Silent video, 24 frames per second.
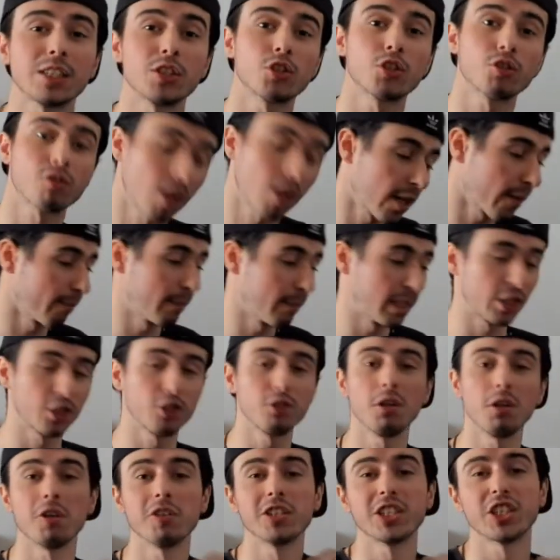a drug, bitch.
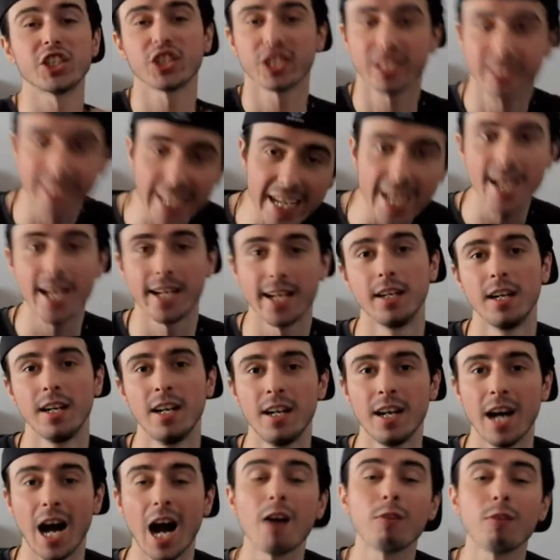You don't understand.
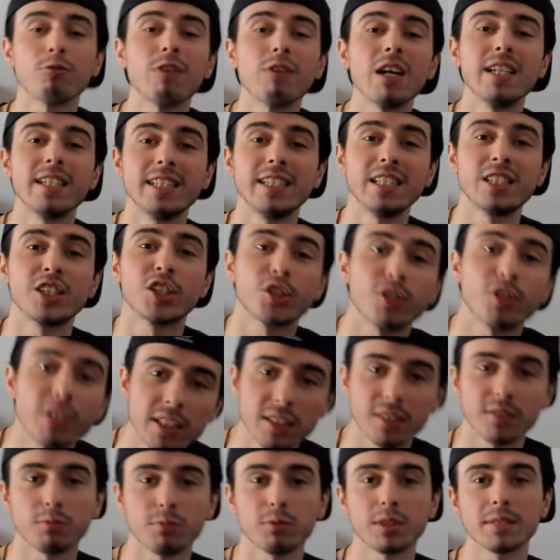I run these
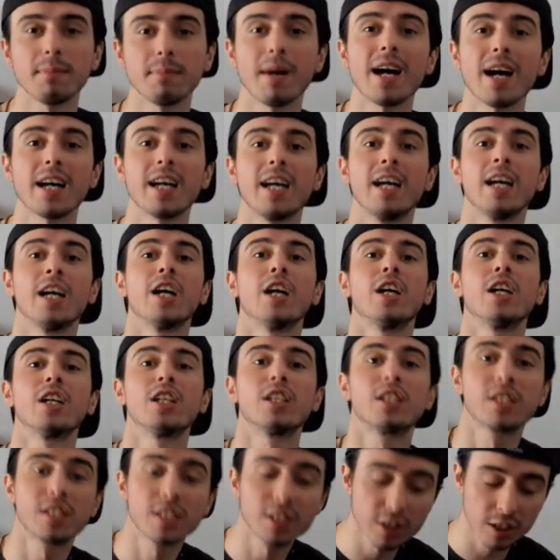streets with my
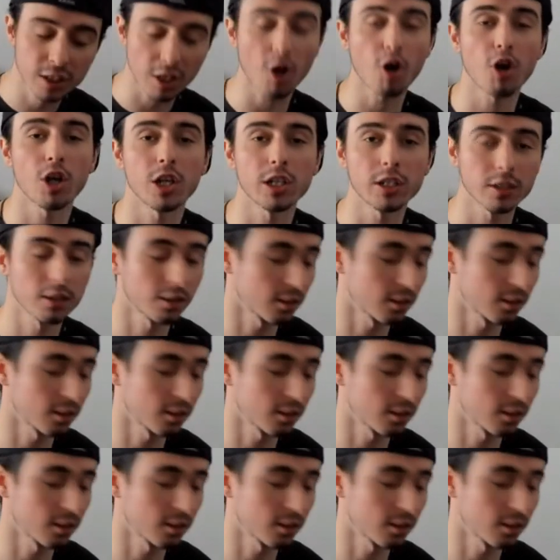sauce.